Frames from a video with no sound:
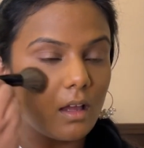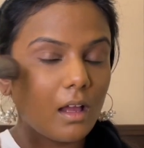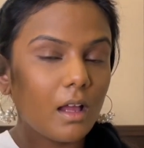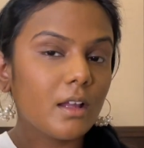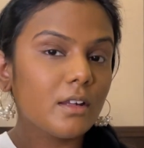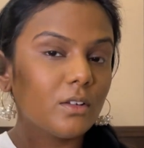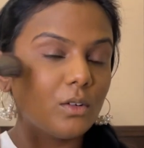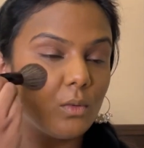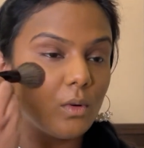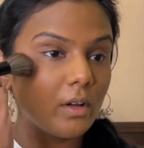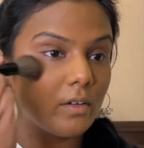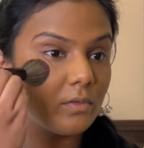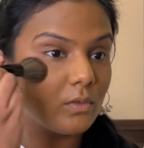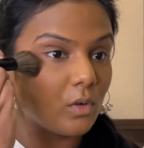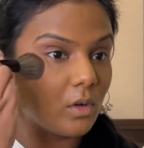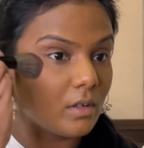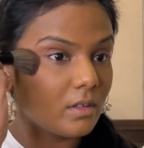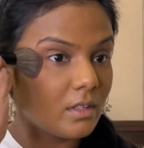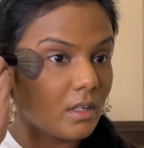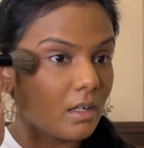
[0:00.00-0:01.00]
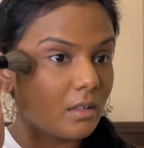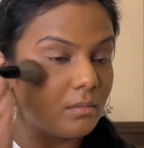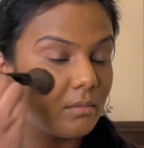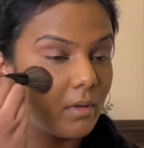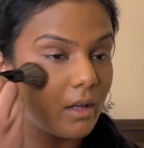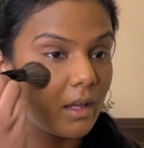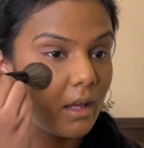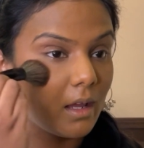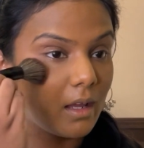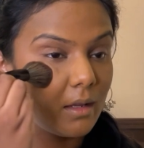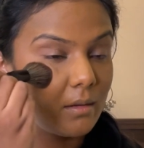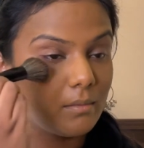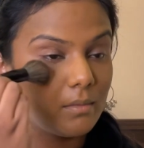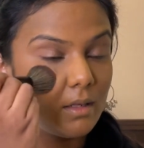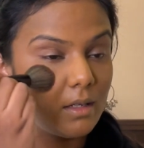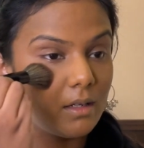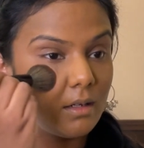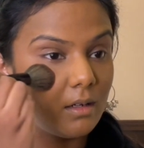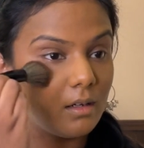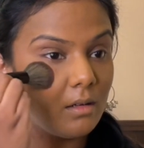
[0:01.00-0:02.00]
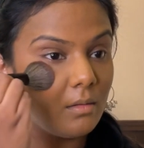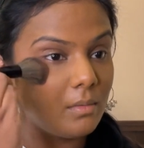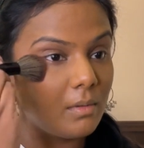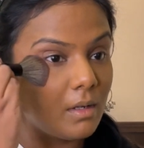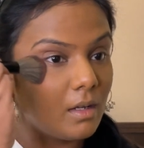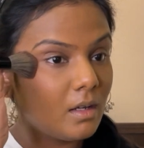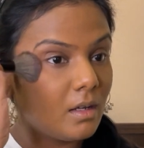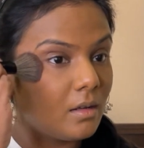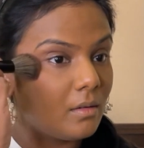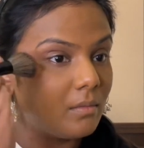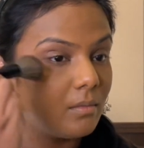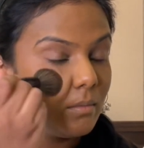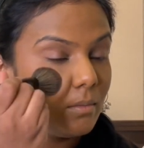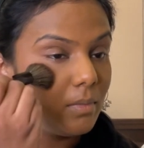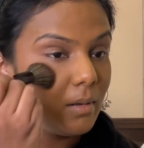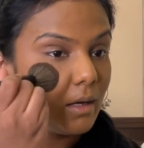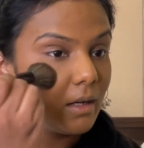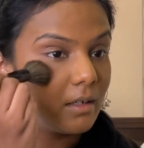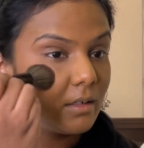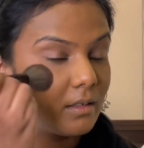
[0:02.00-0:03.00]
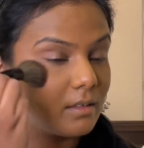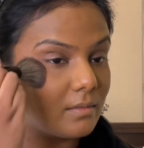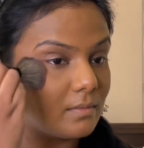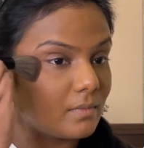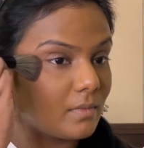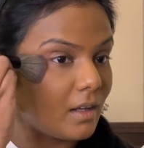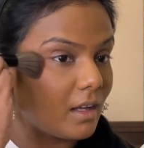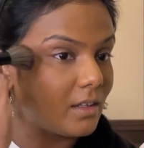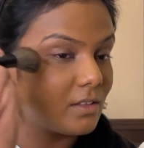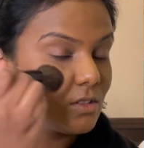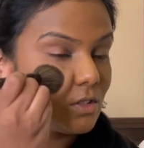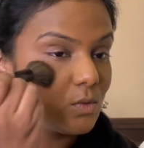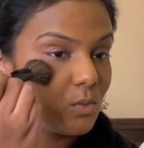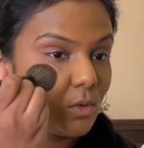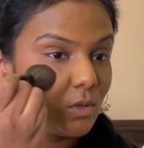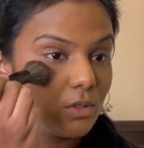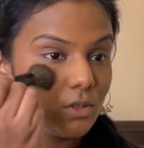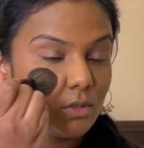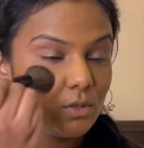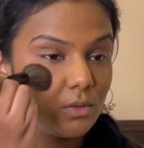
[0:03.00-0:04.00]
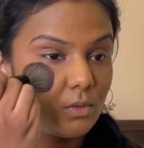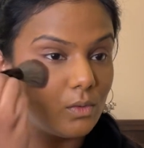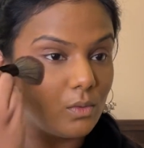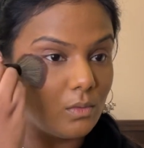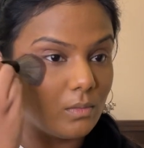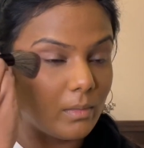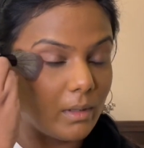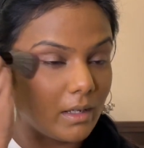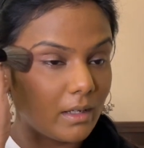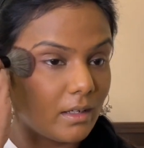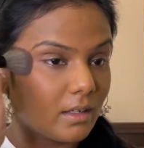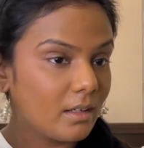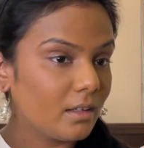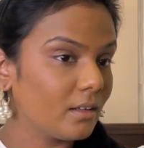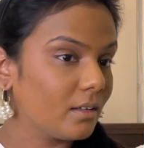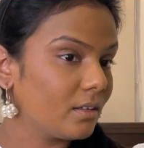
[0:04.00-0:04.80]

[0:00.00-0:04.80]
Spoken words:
I know I've not done my eye makeup, but I just wanted to do my